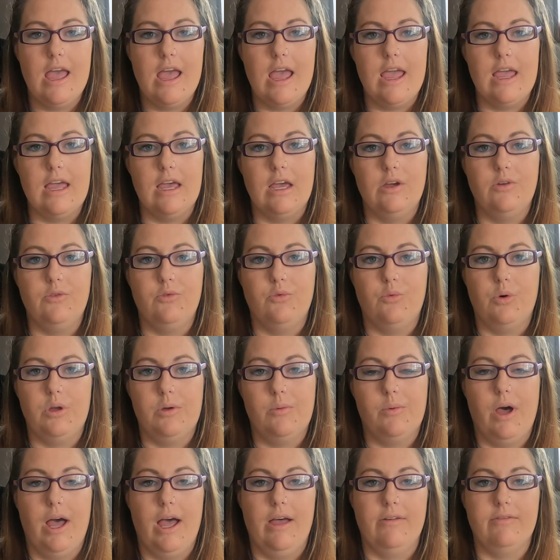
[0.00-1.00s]
and
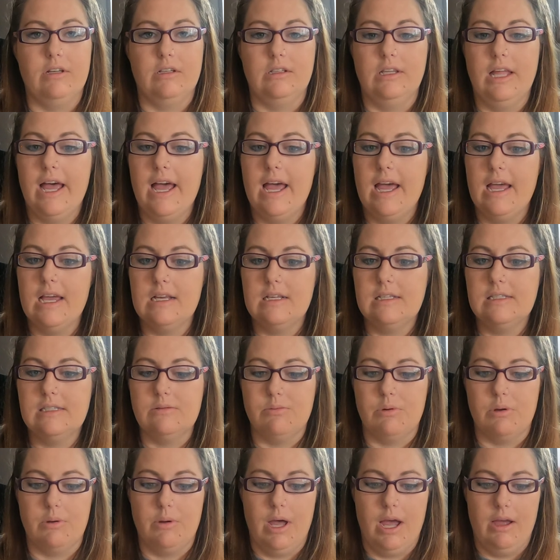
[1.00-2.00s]
we will have the
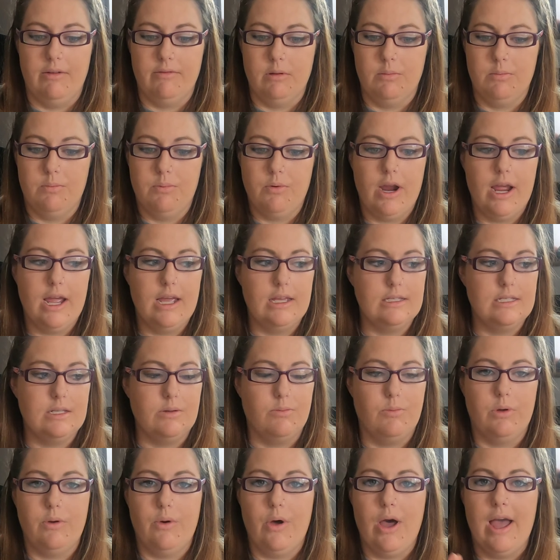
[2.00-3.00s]
legs, we will have the breast,
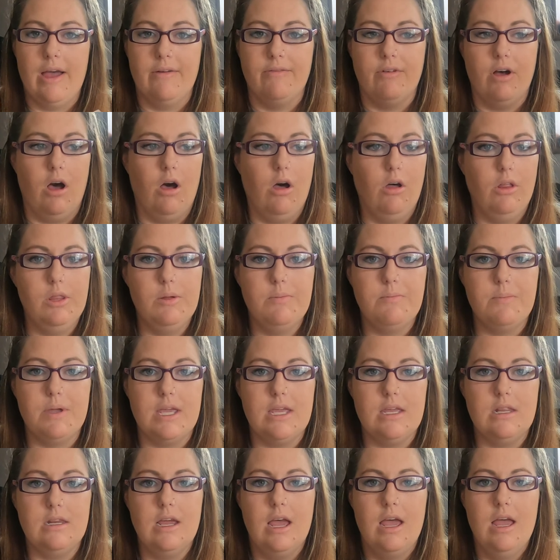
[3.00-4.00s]
and we will have all the
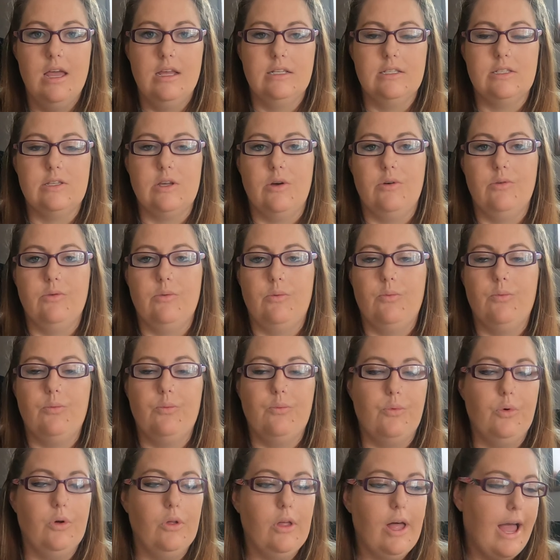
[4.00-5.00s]
meat. So
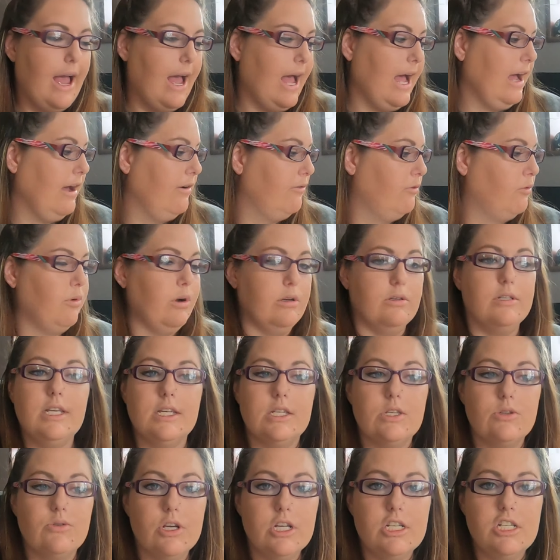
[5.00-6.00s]
we'll have
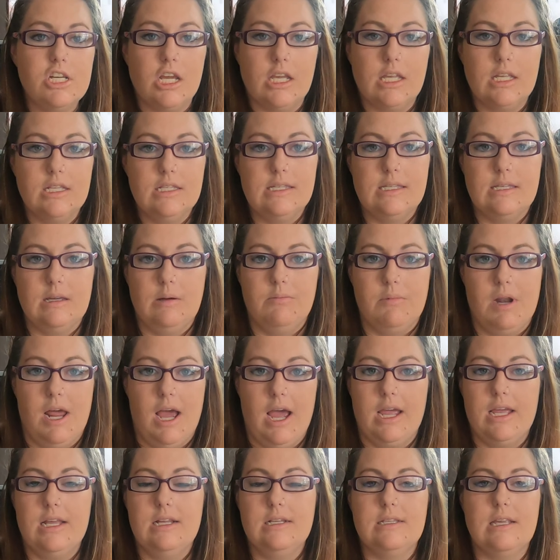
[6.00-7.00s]
rotisserie chicken some
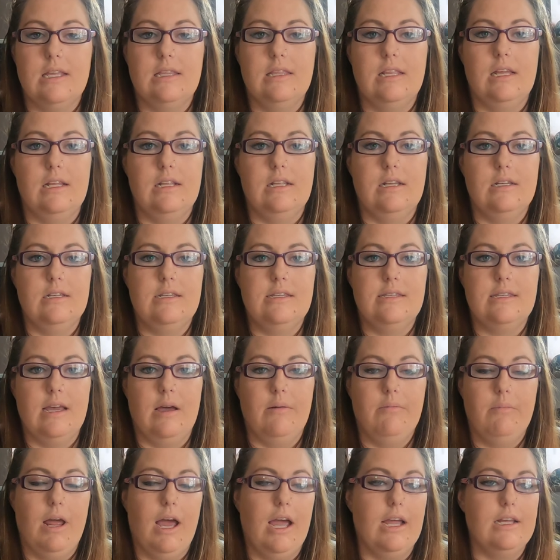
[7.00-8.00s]
nights, and then
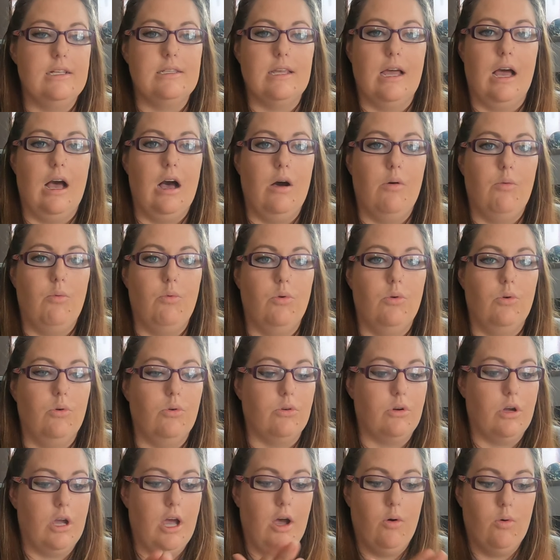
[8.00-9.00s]
some nights I
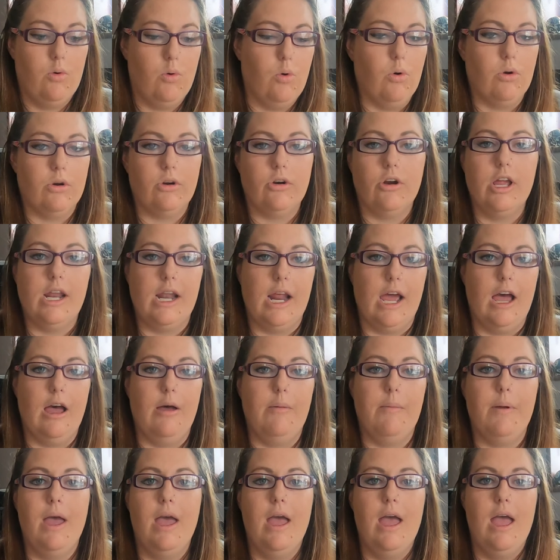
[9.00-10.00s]
will quarter it
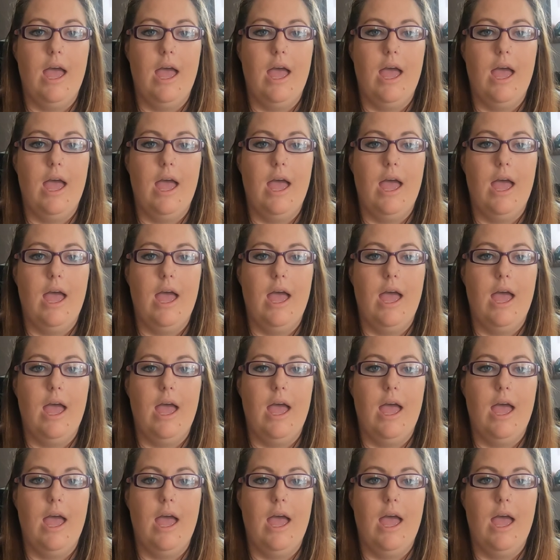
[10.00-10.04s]
up